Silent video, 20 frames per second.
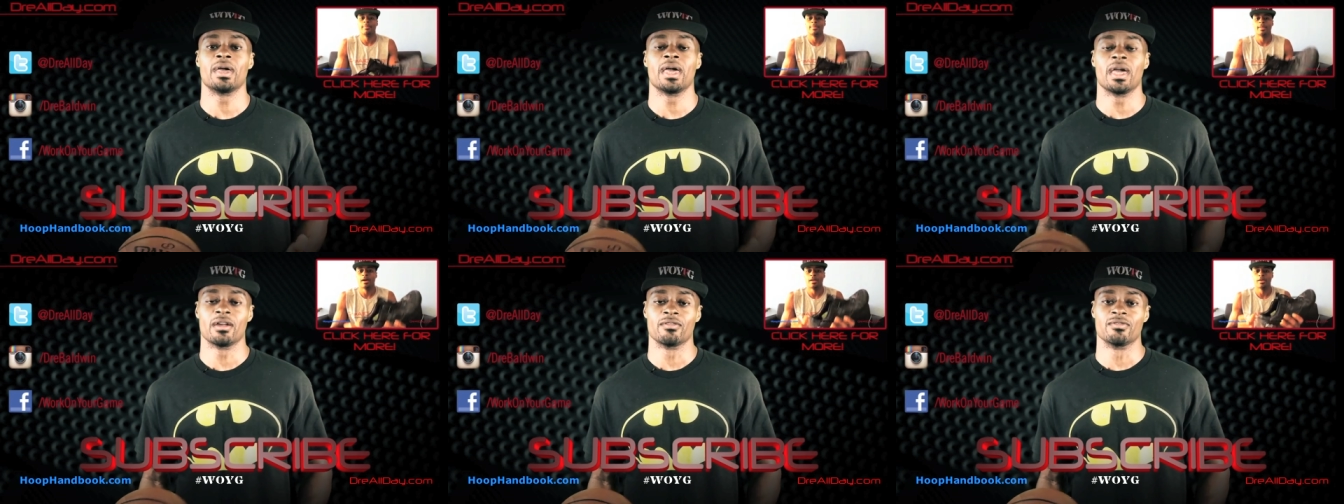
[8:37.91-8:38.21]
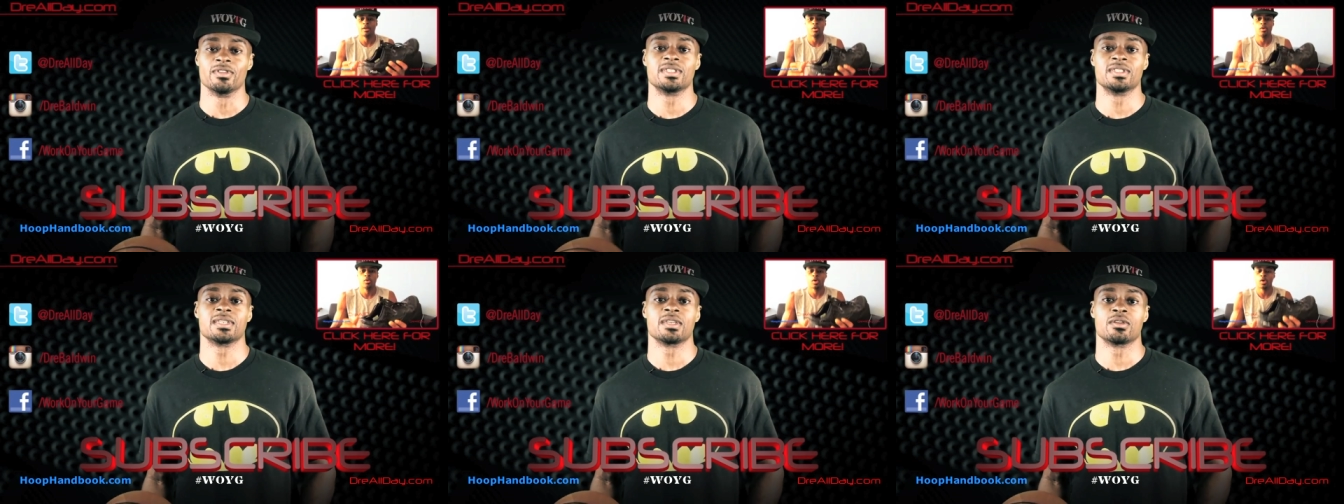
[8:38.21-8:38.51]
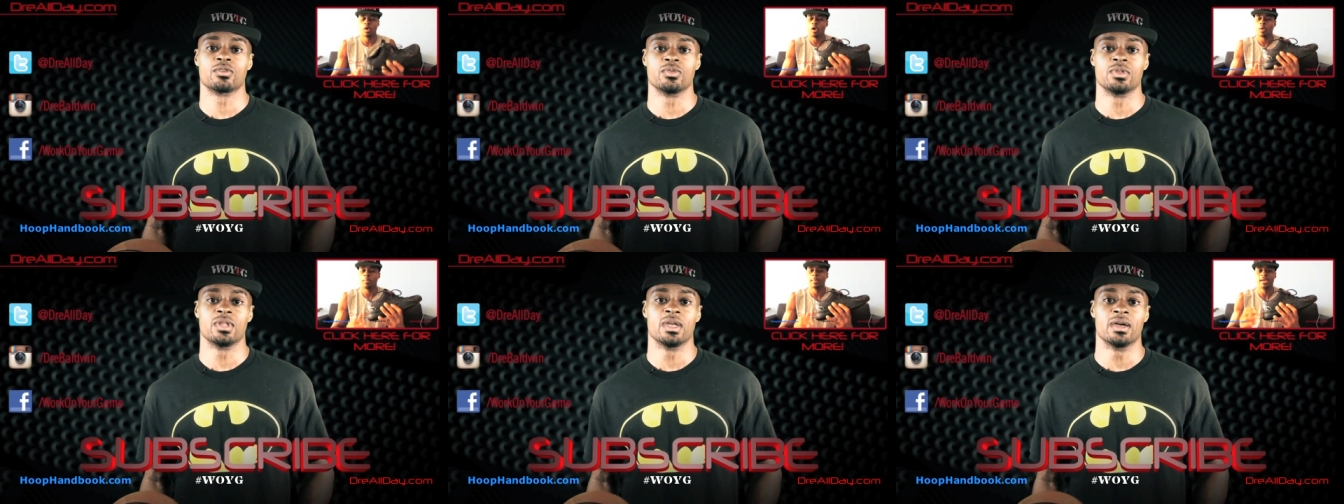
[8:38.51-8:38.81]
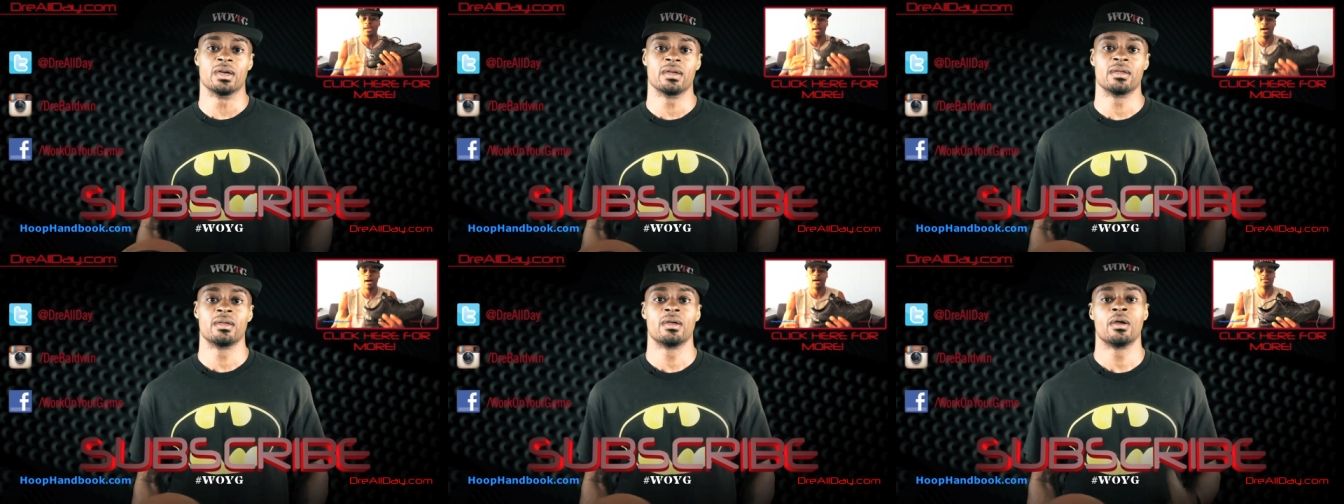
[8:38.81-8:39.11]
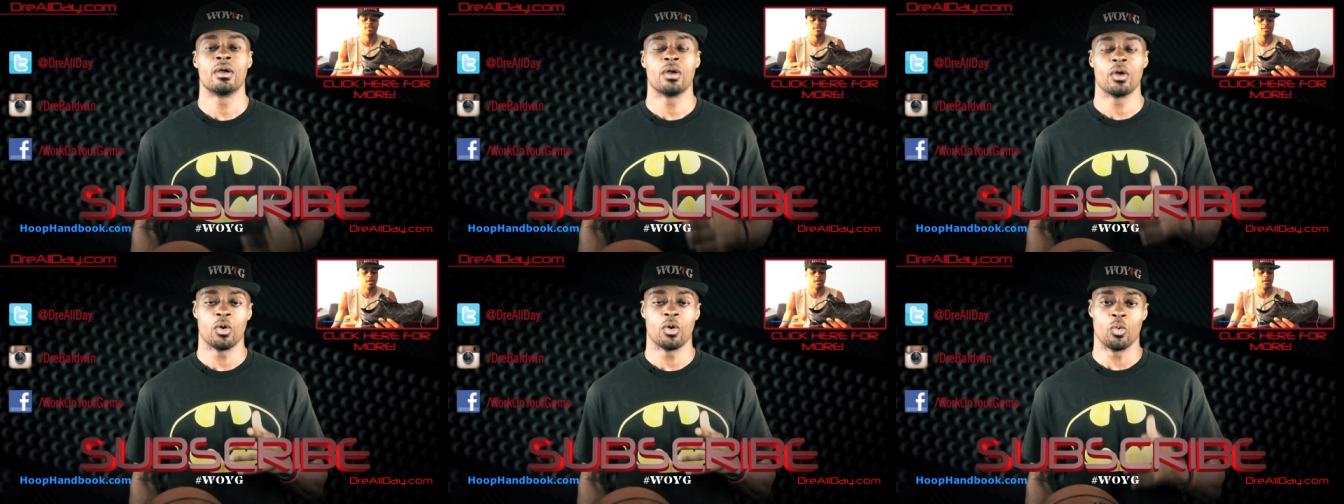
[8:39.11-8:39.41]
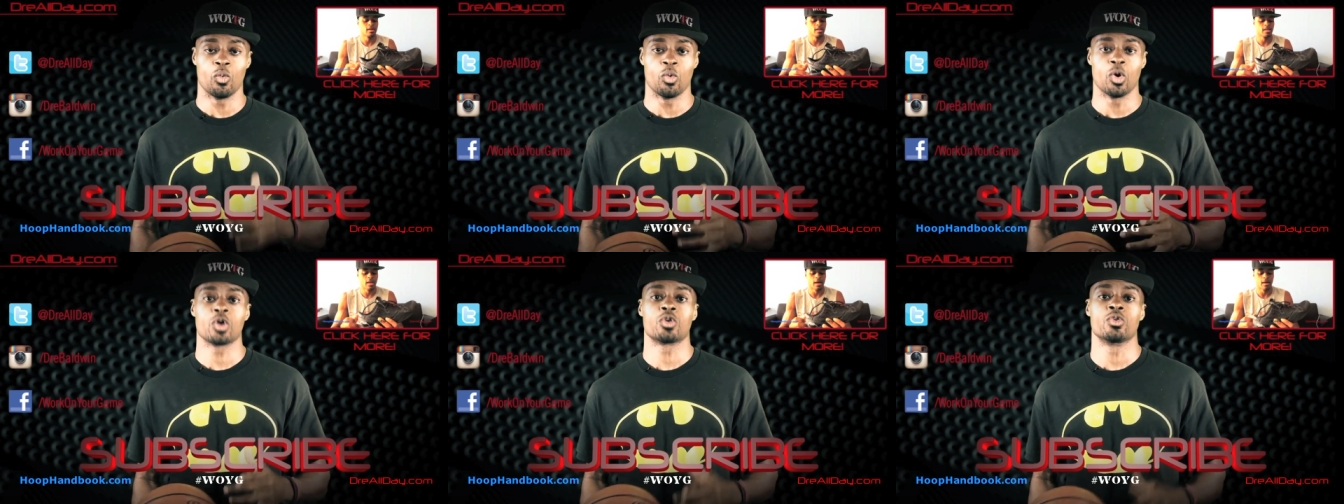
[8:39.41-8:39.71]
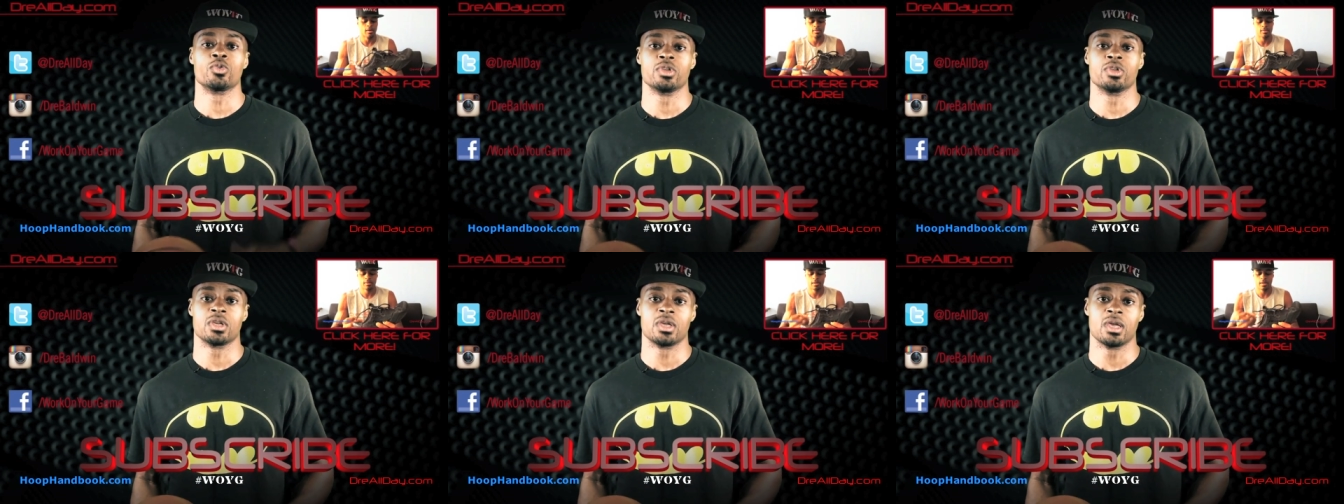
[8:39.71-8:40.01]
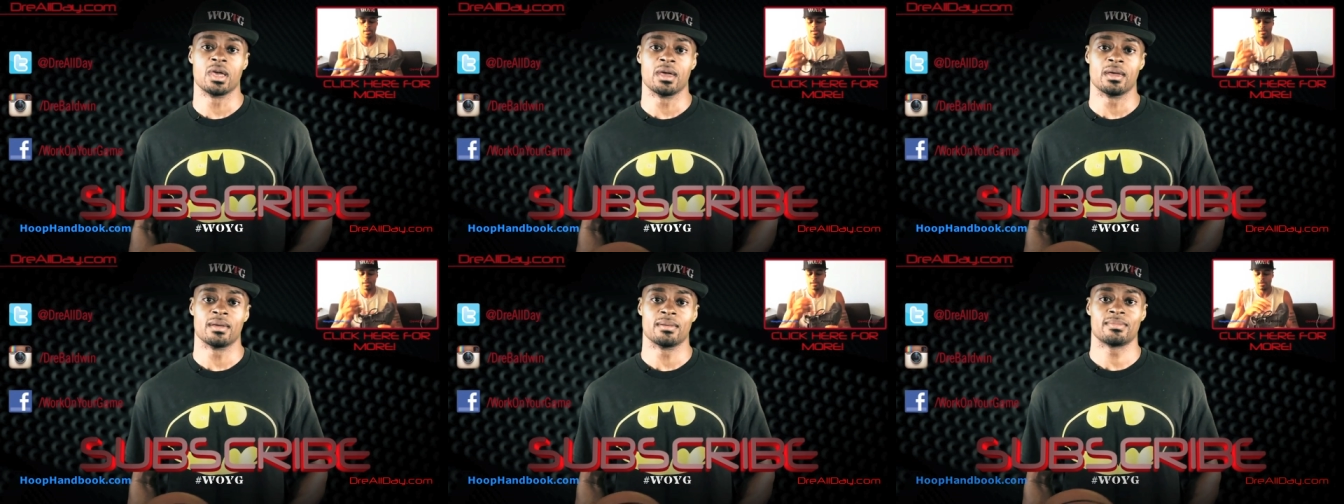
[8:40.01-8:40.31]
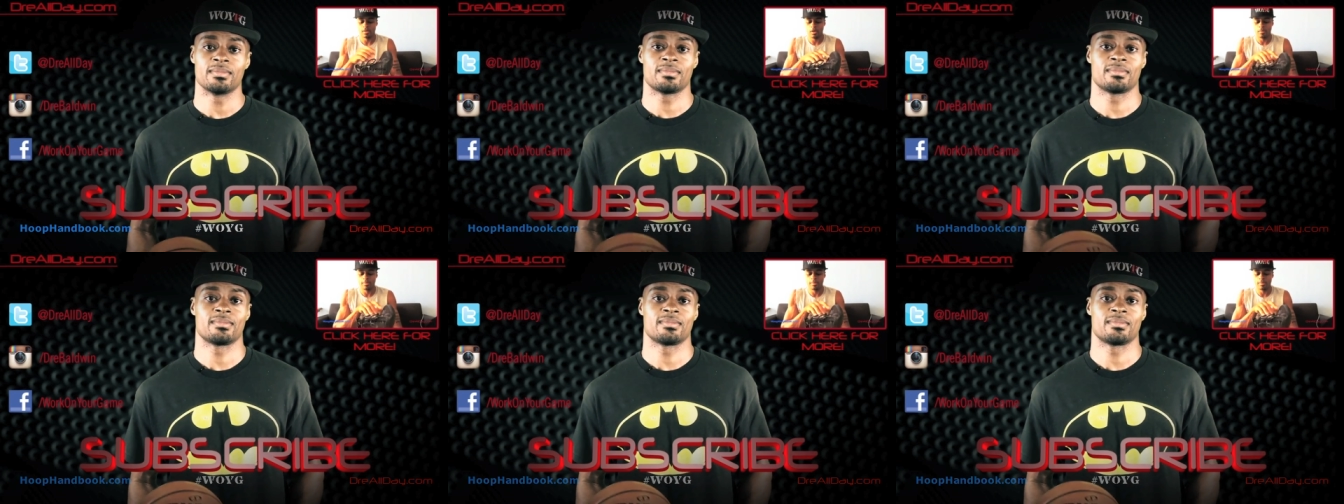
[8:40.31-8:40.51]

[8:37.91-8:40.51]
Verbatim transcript: every single day. Work on your game.